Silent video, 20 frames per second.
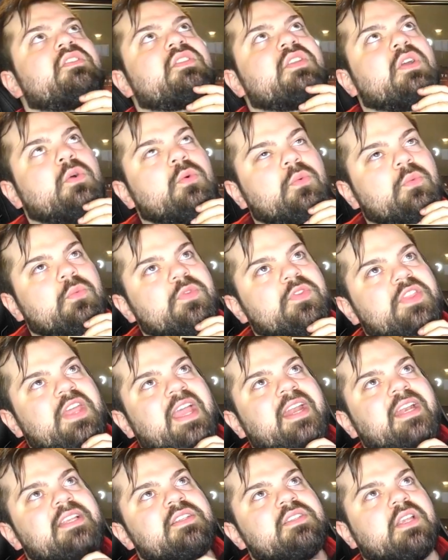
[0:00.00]
So
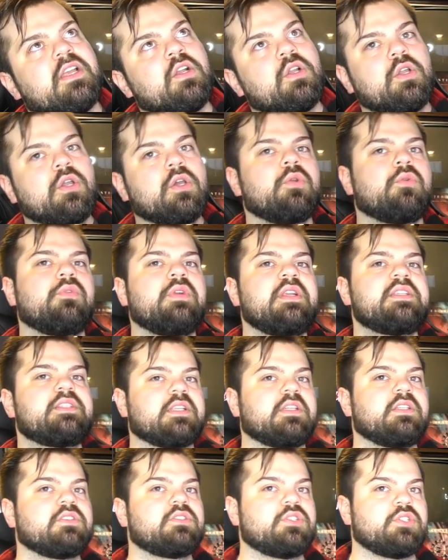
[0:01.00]
that is a good
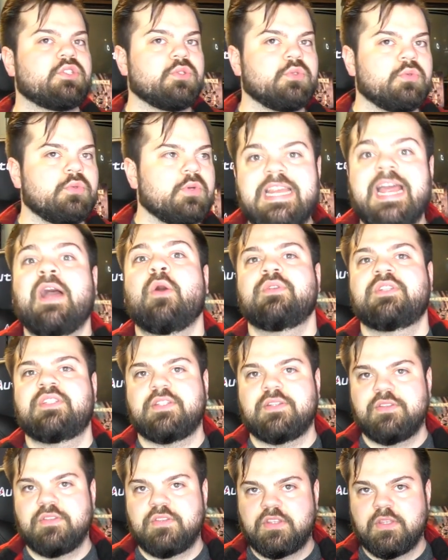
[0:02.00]
reason to doubt
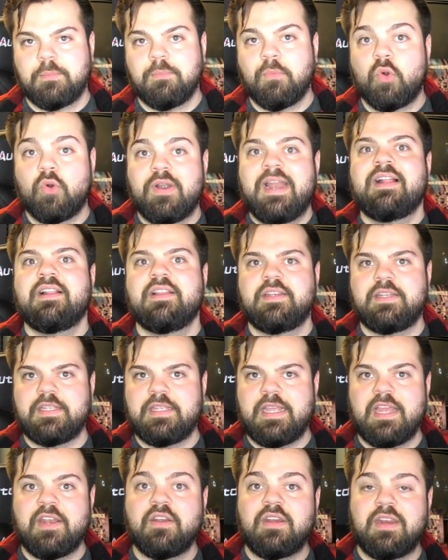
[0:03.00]
the
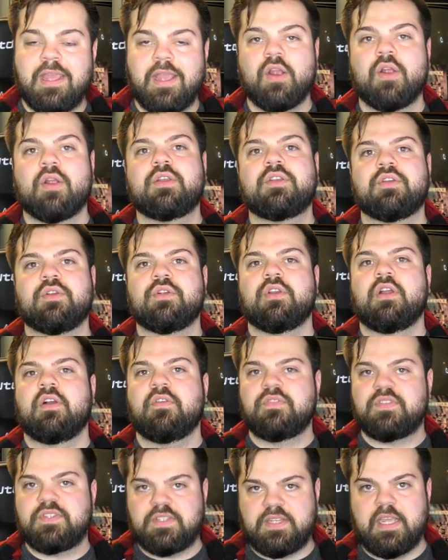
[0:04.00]
morality and character
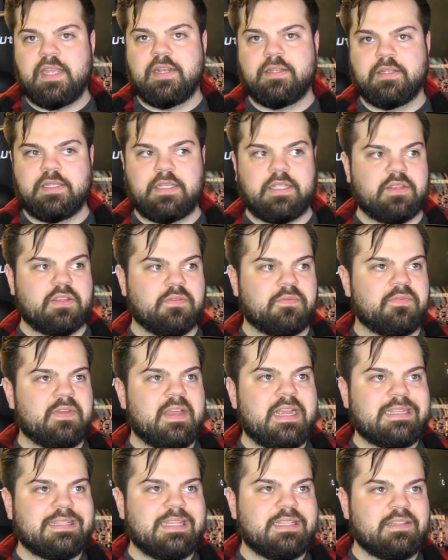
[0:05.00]
of Stan Lee. The
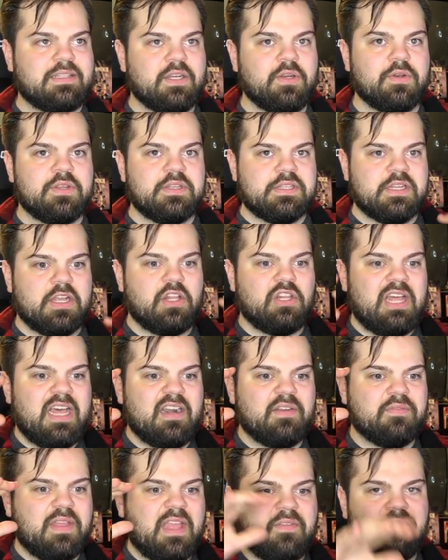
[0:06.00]
fact that there is a lot
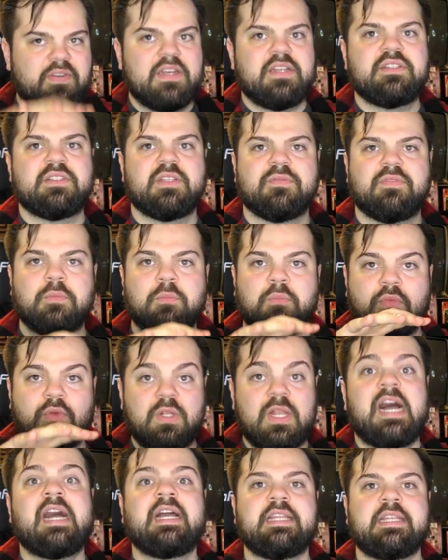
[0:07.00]
of evidence of him
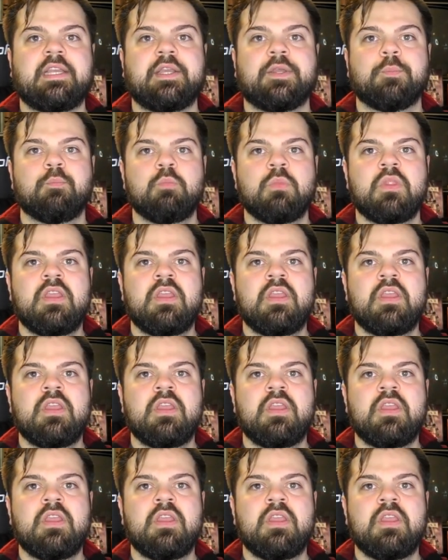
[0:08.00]
lying,